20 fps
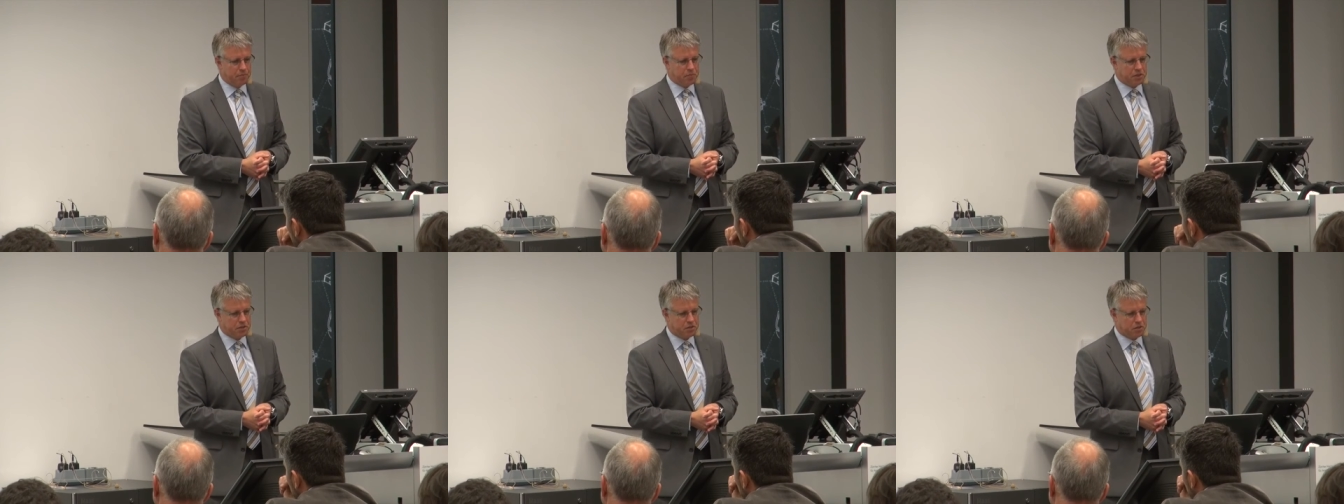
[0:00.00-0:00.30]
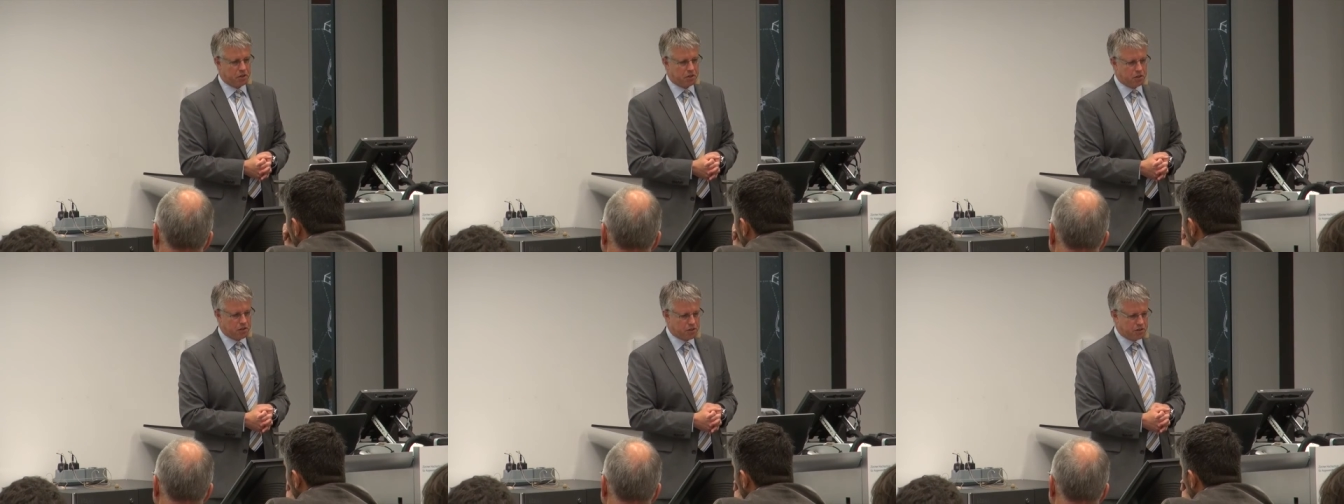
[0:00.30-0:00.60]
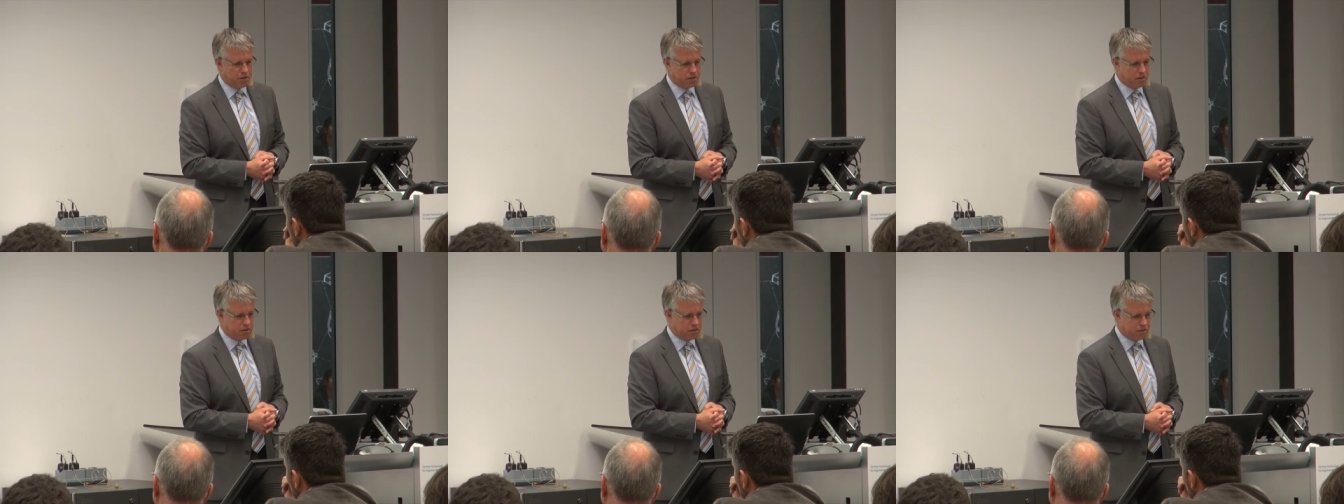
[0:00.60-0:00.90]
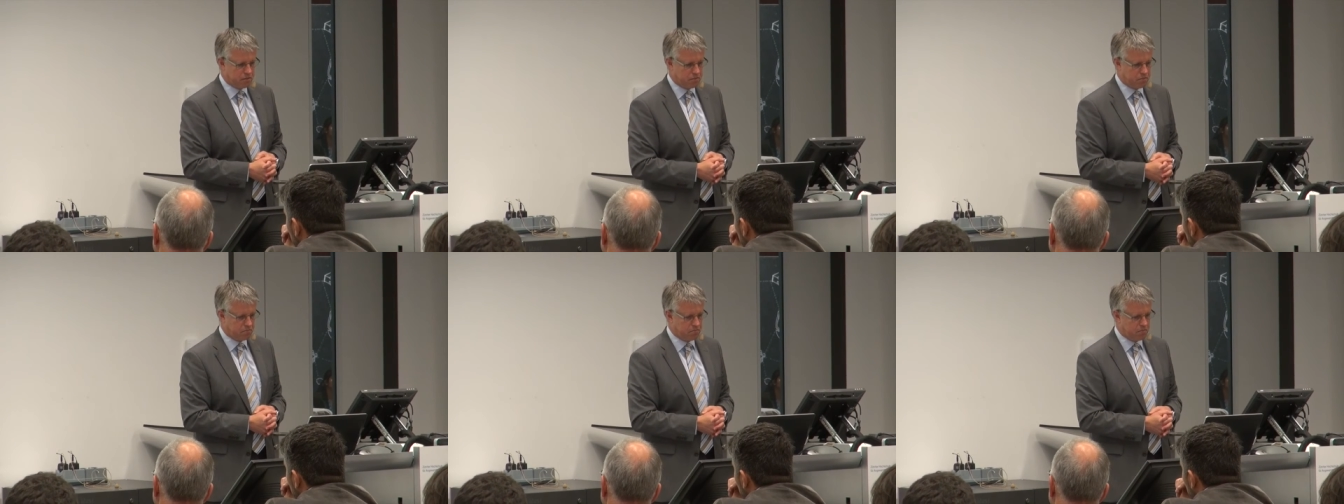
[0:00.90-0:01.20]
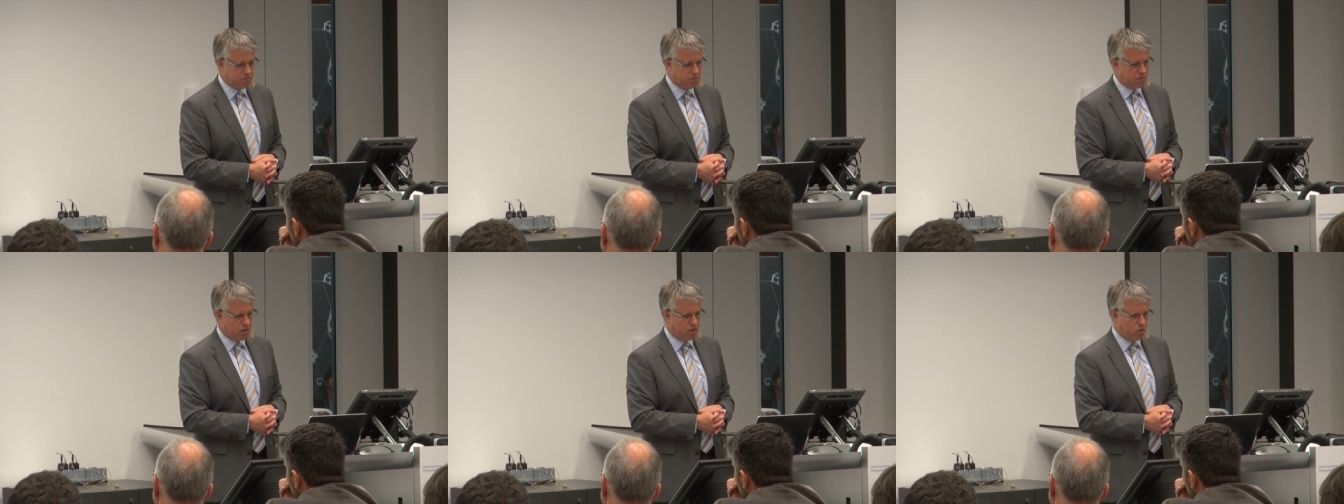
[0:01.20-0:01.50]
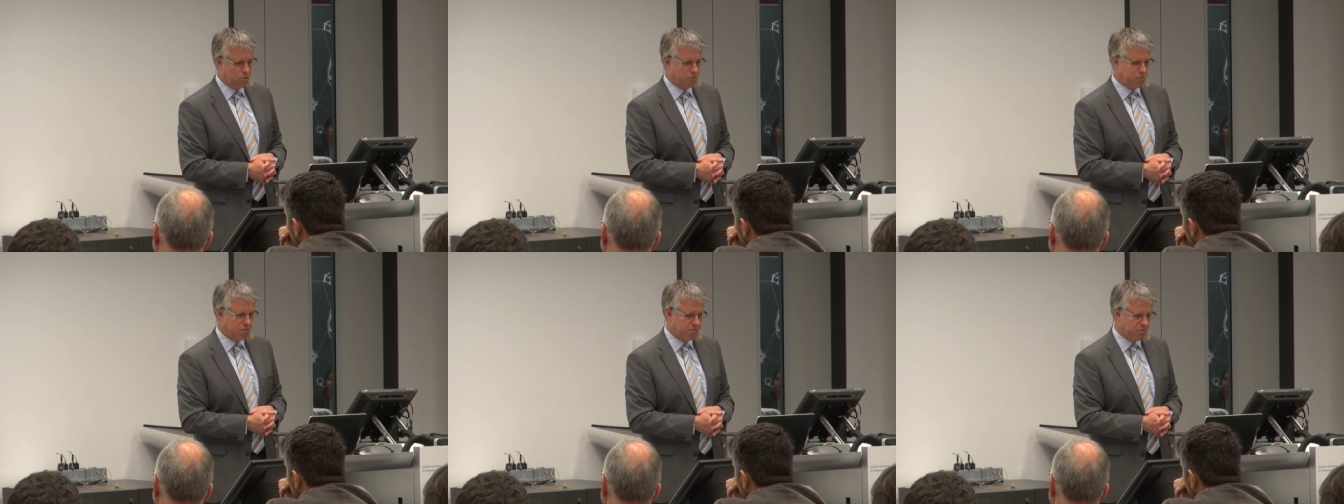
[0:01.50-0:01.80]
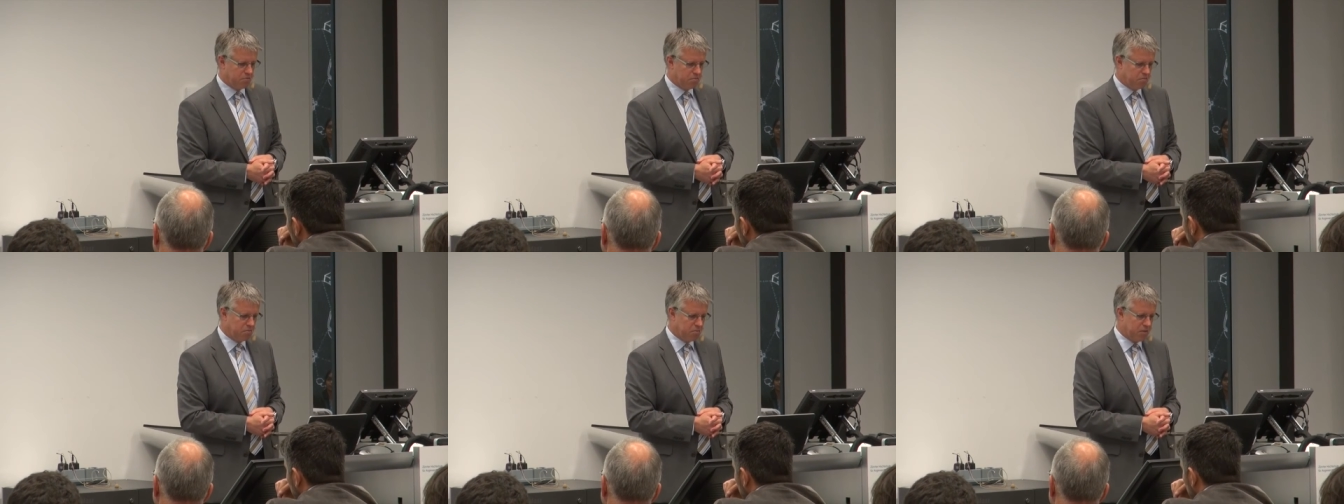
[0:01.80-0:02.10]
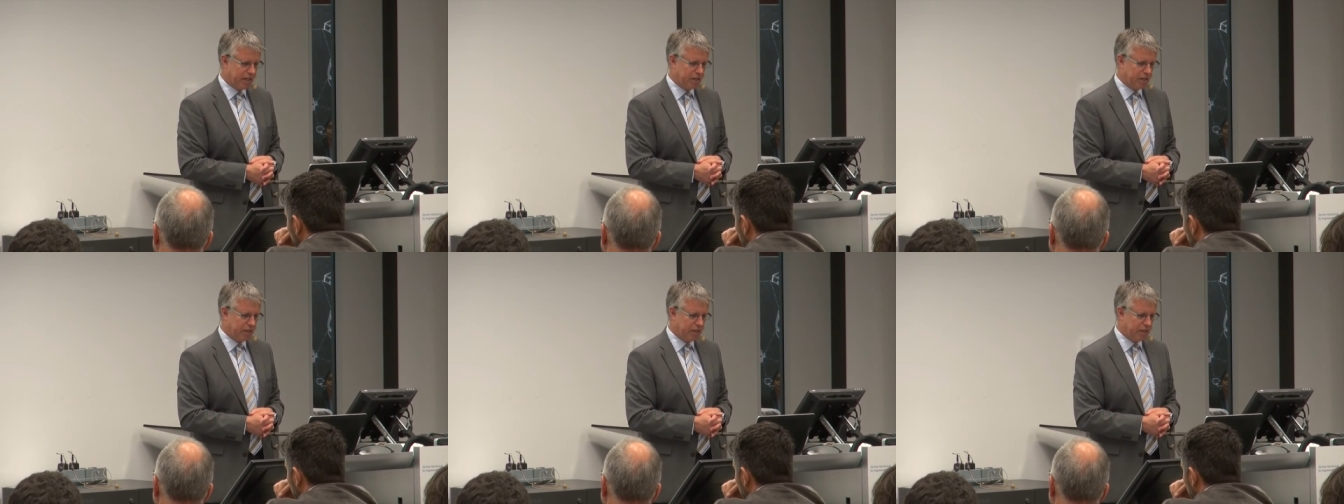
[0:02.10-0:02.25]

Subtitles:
discussions, open